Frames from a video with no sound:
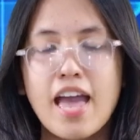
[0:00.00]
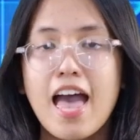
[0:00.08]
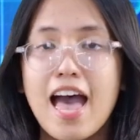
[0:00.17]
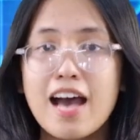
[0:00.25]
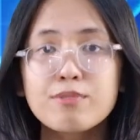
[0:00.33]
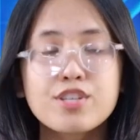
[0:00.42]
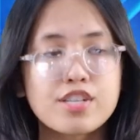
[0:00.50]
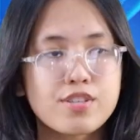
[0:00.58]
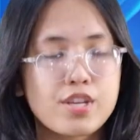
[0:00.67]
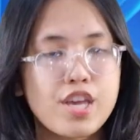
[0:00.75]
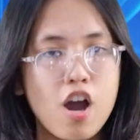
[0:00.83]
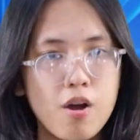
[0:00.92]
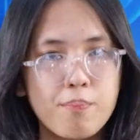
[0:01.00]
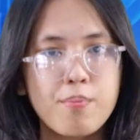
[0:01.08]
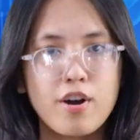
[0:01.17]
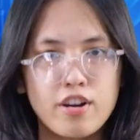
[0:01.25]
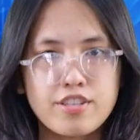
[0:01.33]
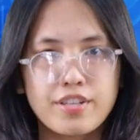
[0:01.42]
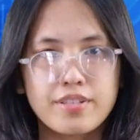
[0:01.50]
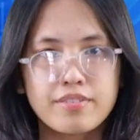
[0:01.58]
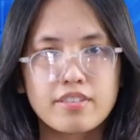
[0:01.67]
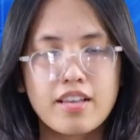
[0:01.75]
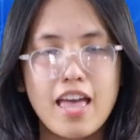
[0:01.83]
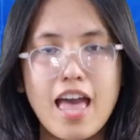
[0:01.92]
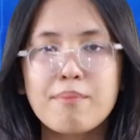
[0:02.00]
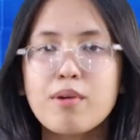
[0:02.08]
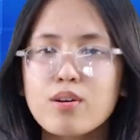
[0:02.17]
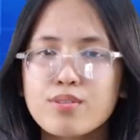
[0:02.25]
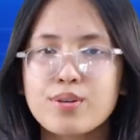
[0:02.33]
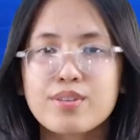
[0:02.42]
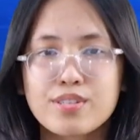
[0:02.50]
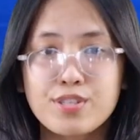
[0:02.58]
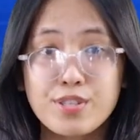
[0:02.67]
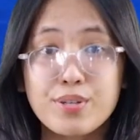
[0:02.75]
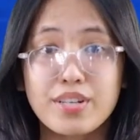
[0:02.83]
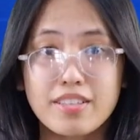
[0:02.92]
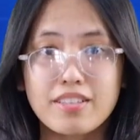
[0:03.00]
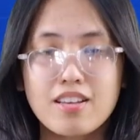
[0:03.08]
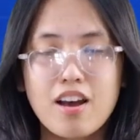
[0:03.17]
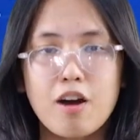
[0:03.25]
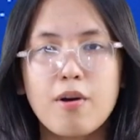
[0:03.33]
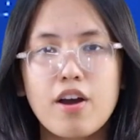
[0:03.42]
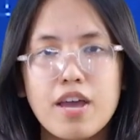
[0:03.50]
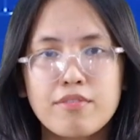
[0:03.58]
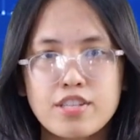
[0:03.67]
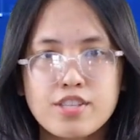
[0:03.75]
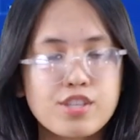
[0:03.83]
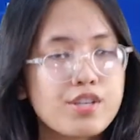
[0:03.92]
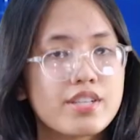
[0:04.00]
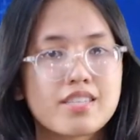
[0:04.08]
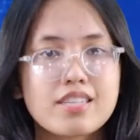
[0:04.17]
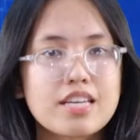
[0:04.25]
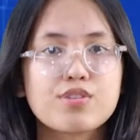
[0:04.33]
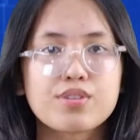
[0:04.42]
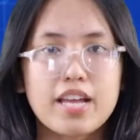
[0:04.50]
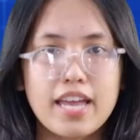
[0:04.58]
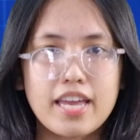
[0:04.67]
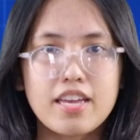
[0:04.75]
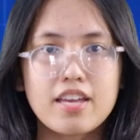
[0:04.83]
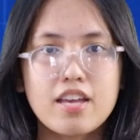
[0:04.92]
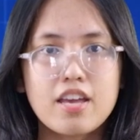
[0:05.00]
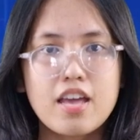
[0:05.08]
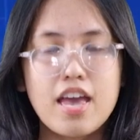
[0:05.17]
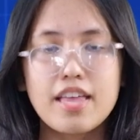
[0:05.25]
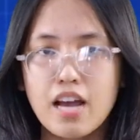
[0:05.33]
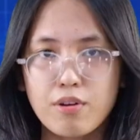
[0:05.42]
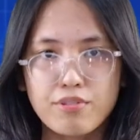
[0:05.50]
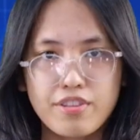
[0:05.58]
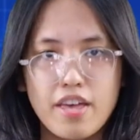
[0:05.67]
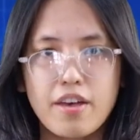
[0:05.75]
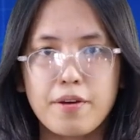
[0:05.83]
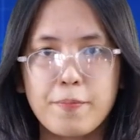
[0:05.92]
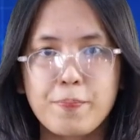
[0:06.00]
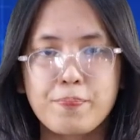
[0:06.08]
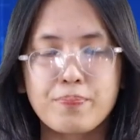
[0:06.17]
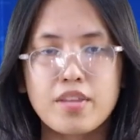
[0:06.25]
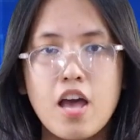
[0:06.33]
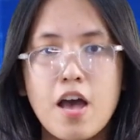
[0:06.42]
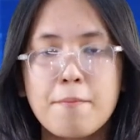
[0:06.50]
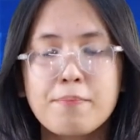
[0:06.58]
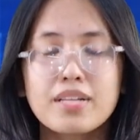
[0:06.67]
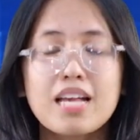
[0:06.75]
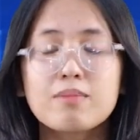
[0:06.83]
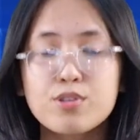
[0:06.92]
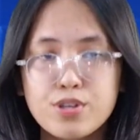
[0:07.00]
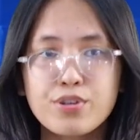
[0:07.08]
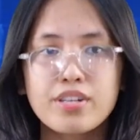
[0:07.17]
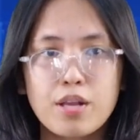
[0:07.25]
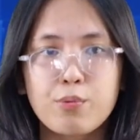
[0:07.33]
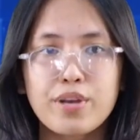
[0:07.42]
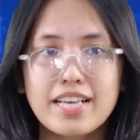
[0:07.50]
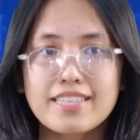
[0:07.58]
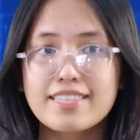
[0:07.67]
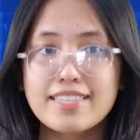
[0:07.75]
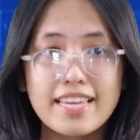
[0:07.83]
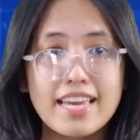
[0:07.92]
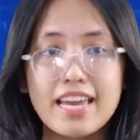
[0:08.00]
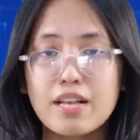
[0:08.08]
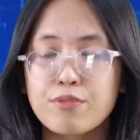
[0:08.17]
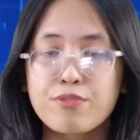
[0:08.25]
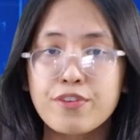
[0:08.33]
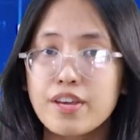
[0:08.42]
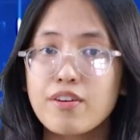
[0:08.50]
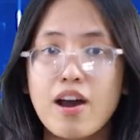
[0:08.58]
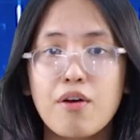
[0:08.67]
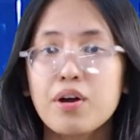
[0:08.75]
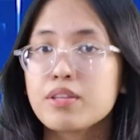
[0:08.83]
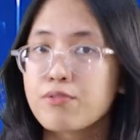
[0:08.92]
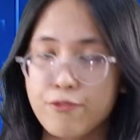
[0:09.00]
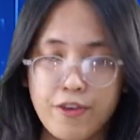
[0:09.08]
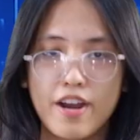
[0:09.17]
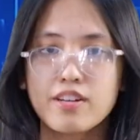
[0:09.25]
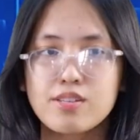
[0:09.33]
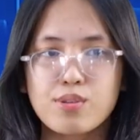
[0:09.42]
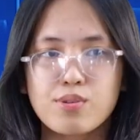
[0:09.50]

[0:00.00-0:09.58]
I'm just a young person. I'm also a student among every student here today and out there. But I'm sure that we can see and feel how unfair this